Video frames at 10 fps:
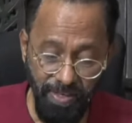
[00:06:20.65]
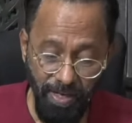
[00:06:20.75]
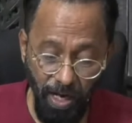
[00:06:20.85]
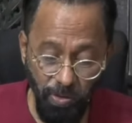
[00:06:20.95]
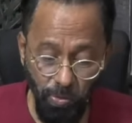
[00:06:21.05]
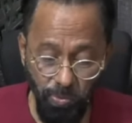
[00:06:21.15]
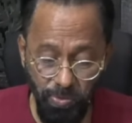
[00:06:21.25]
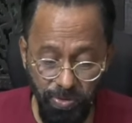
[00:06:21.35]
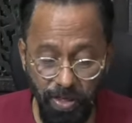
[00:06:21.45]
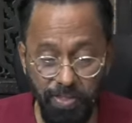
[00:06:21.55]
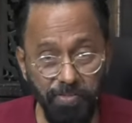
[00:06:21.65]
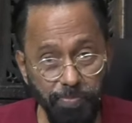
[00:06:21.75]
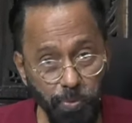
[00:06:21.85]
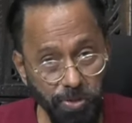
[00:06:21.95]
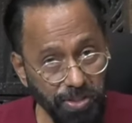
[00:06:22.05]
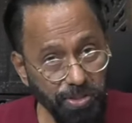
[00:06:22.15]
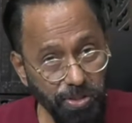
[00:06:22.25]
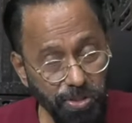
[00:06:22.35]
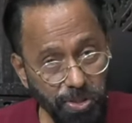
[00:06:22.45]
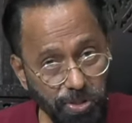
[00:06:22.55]
Hanu Raghav Puri
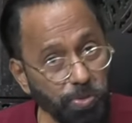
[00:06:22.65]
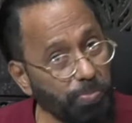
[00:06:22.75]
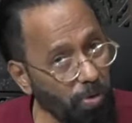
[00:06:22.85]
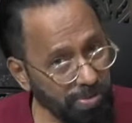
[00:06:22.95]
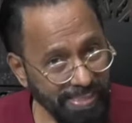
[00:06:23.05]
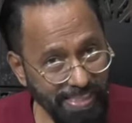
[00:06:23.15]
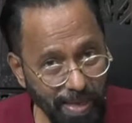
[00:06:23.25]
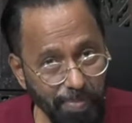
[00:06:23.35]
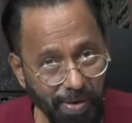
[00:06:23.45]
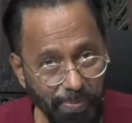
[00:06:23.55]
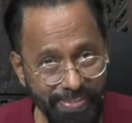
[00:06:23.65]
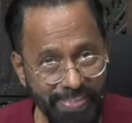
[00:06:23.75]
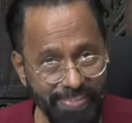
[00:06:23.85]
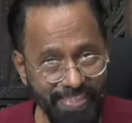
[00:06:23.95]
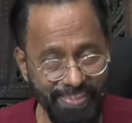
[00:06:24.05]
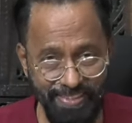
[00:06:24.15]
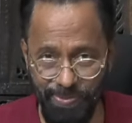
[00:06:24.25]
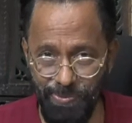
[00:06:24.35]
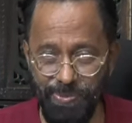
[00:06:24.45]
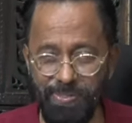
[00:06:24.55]
to more cinema with such
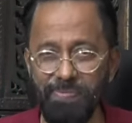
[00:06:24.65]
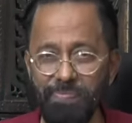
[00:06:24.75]
actors.